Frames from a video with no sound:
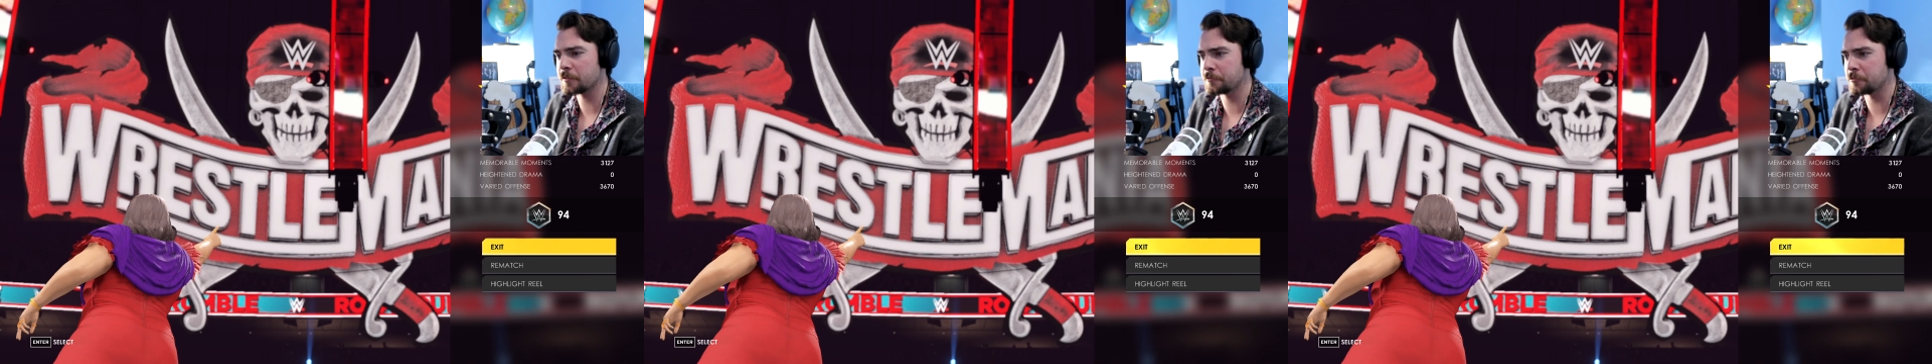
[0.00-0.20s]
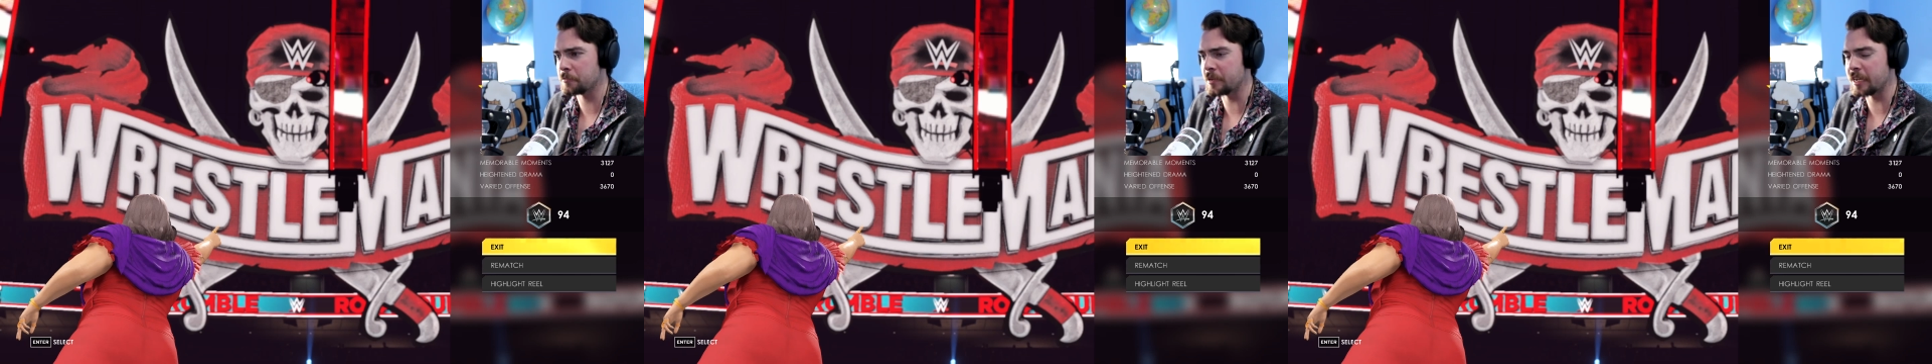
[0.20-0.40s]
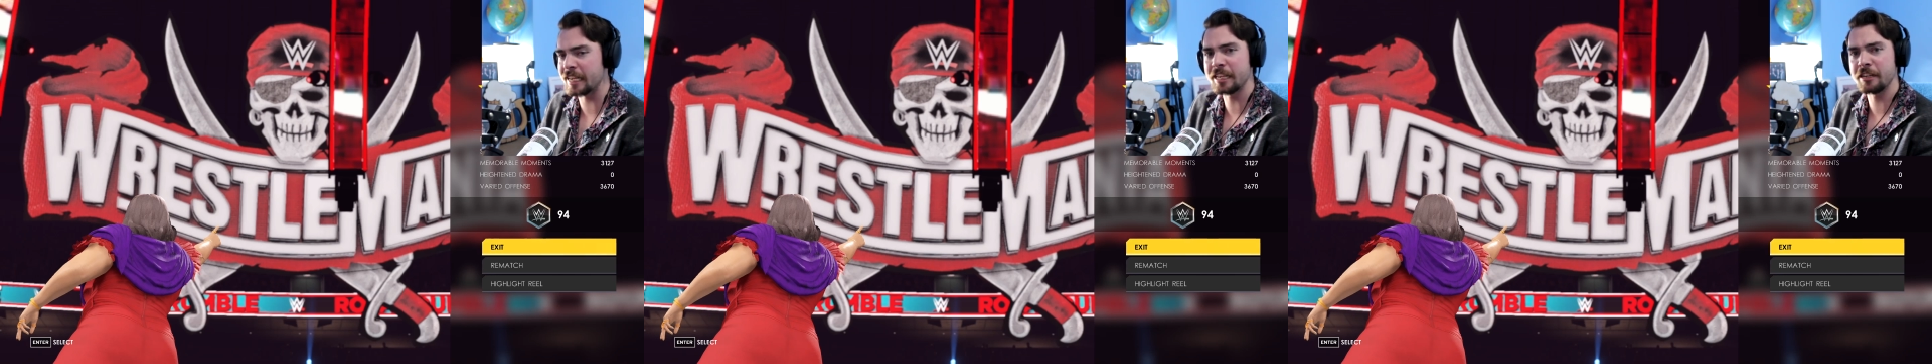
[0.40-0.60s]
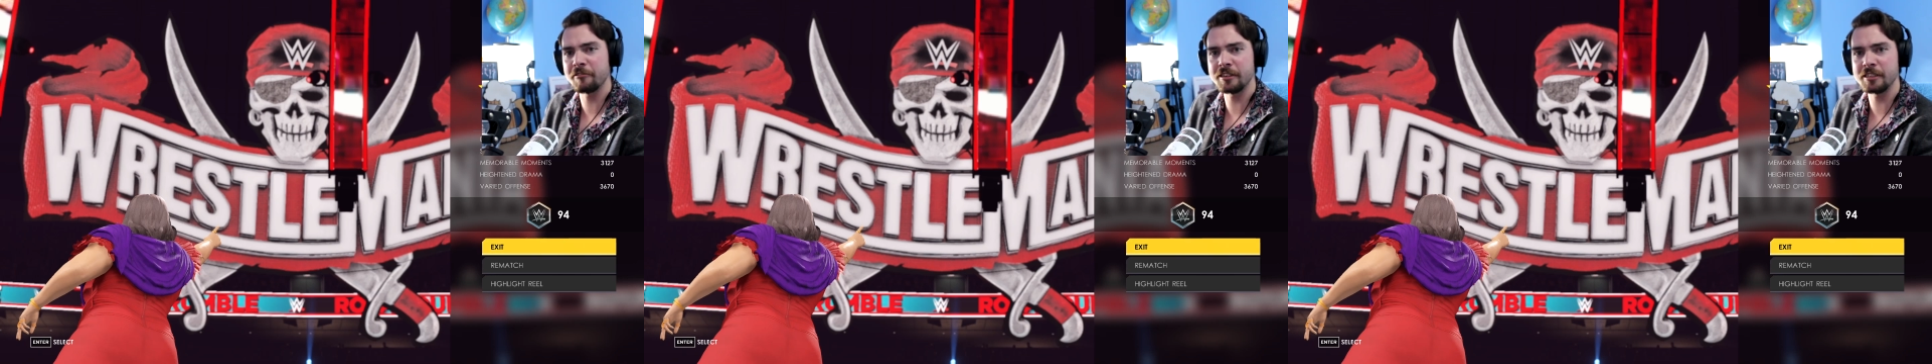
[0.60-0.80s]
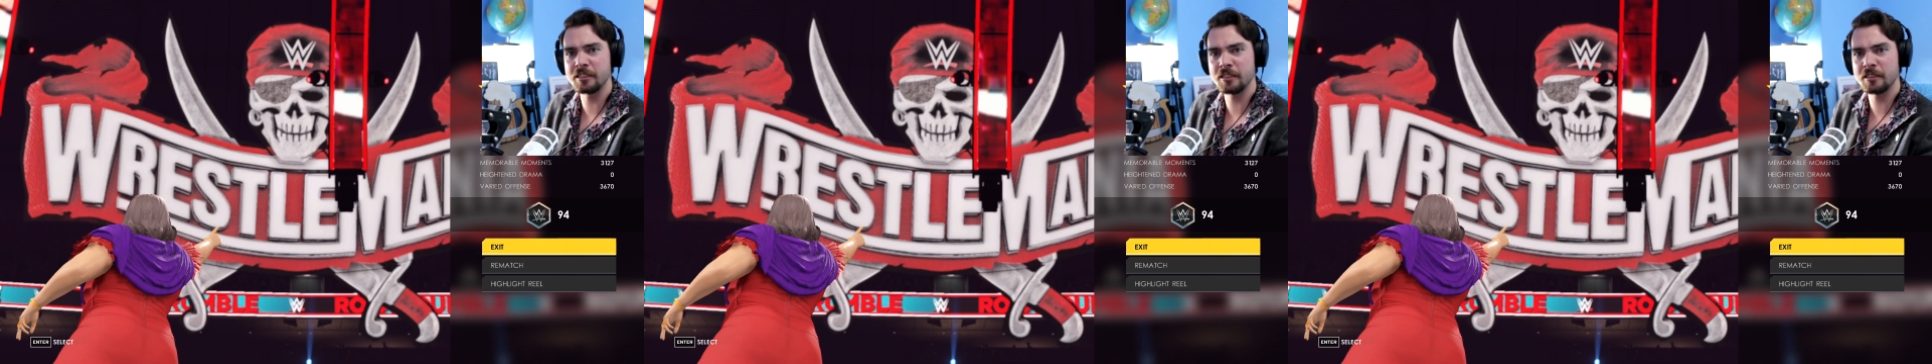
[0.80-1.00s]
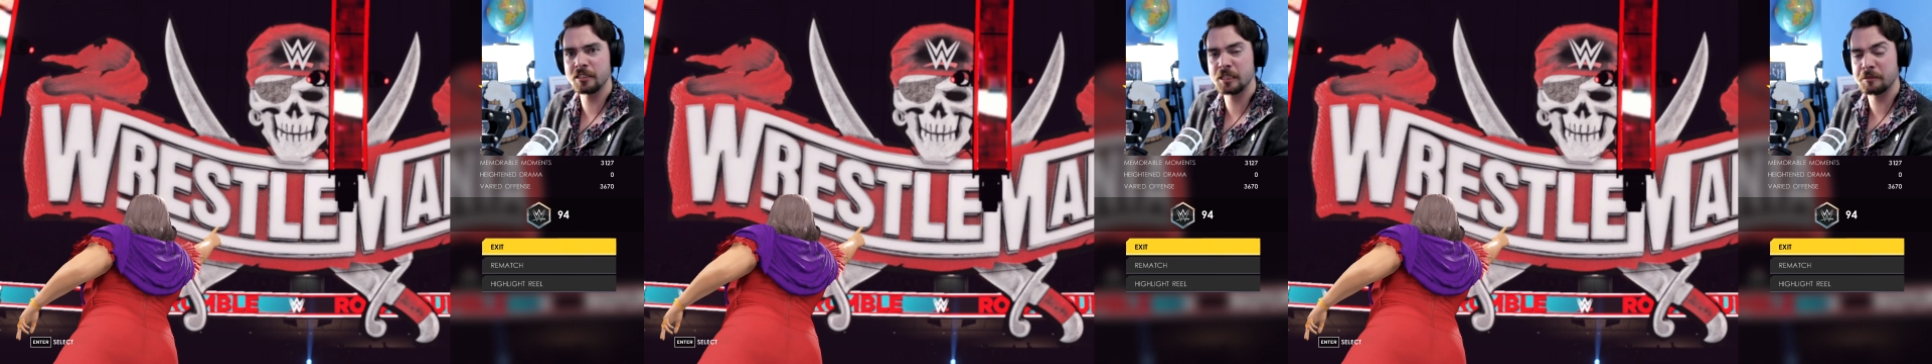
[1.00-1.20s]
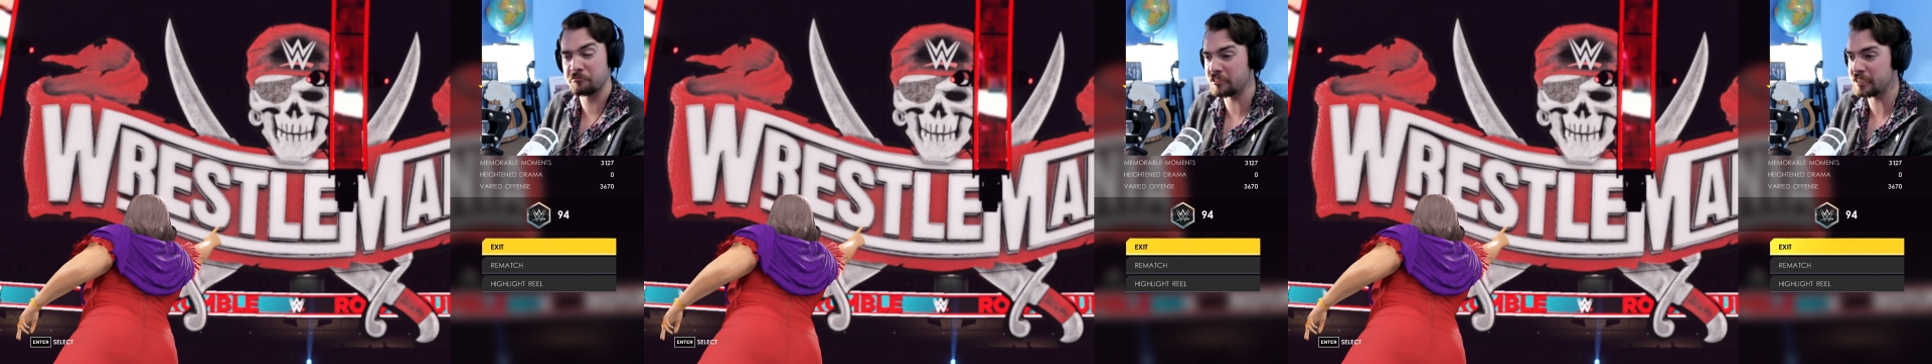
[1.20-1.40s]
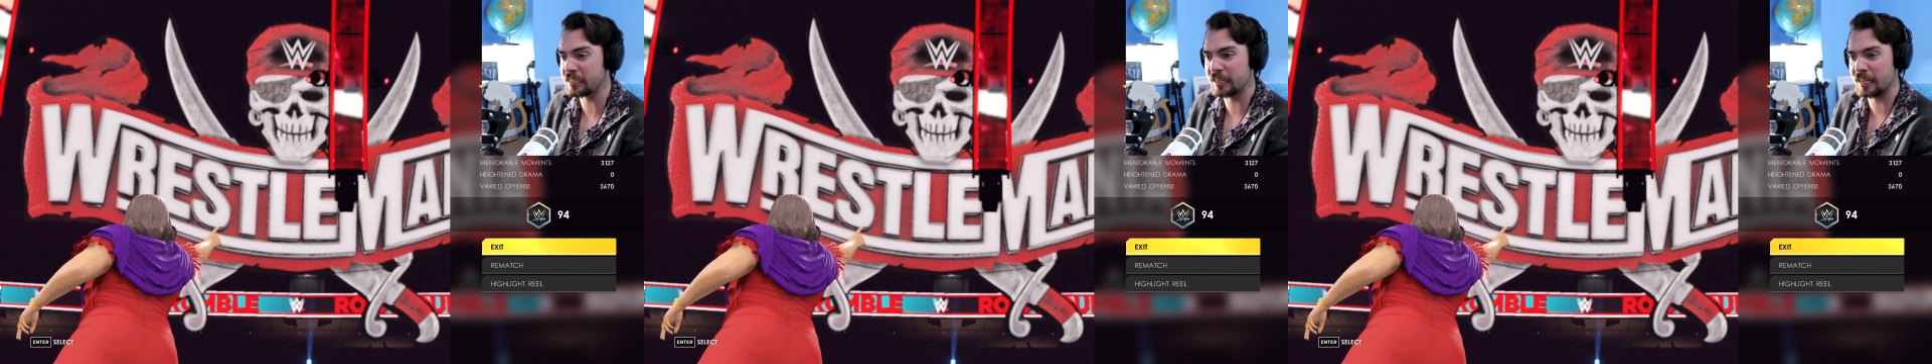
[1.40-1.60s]
Ingrid,
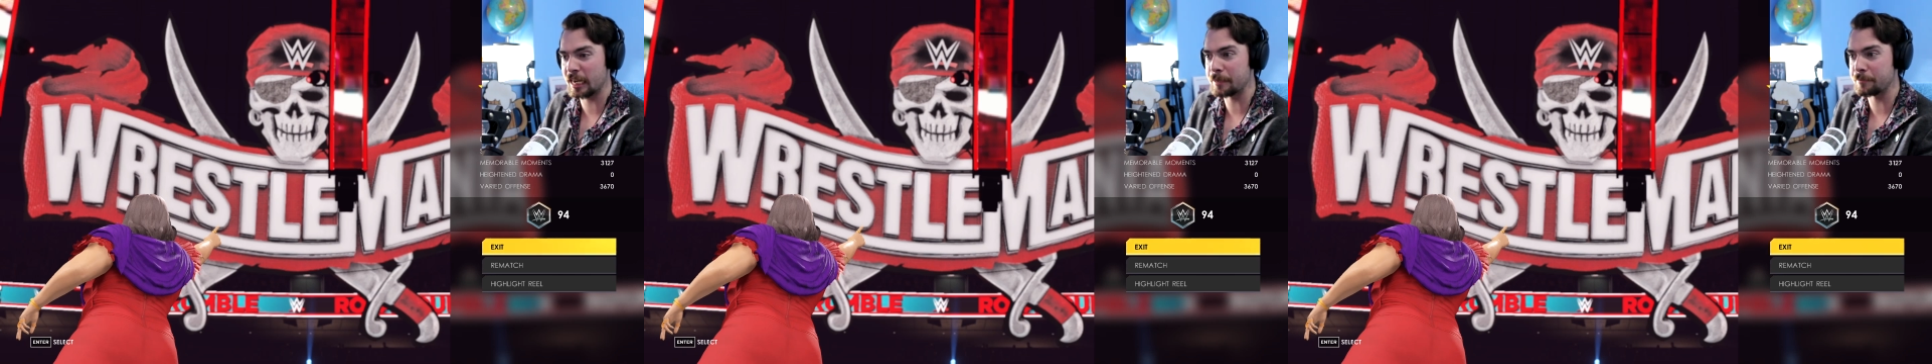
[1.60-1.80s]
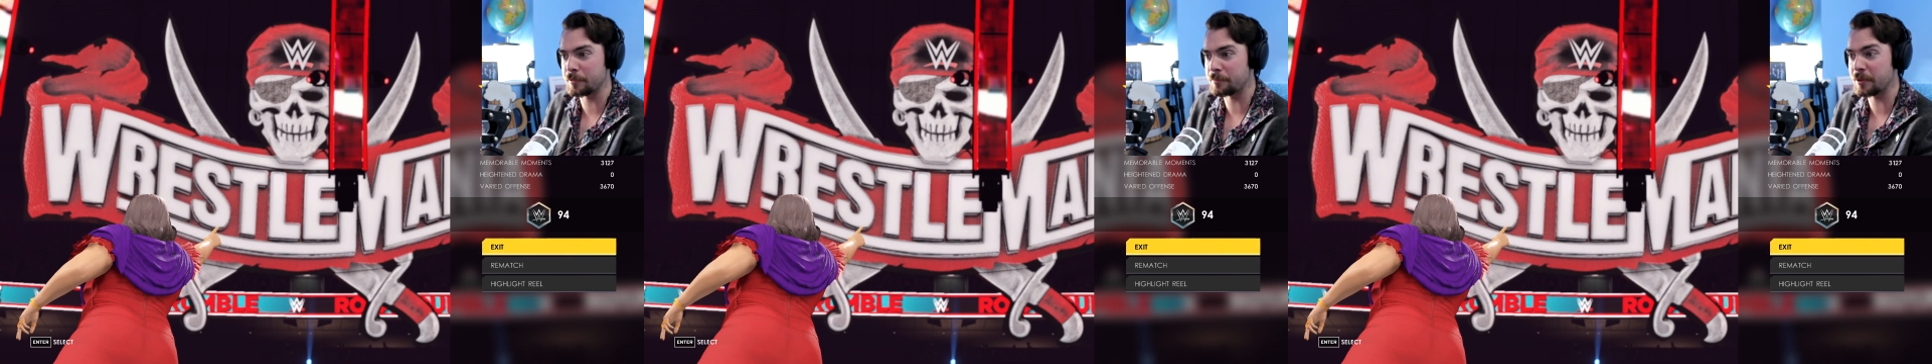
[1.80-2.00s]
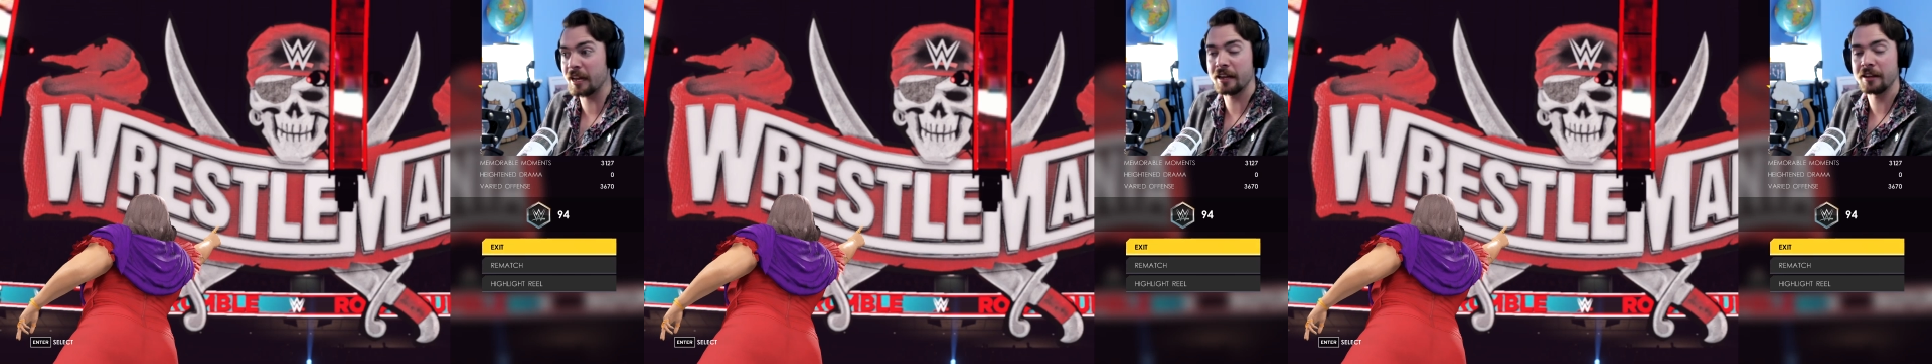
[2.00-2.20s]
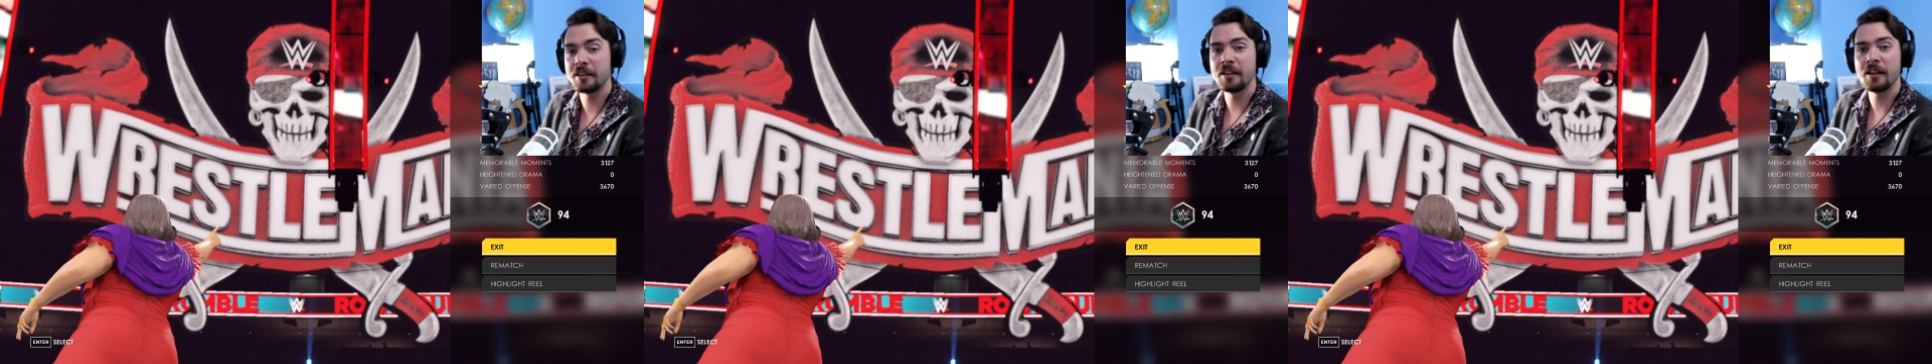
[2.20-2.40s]
Spring, and Babette.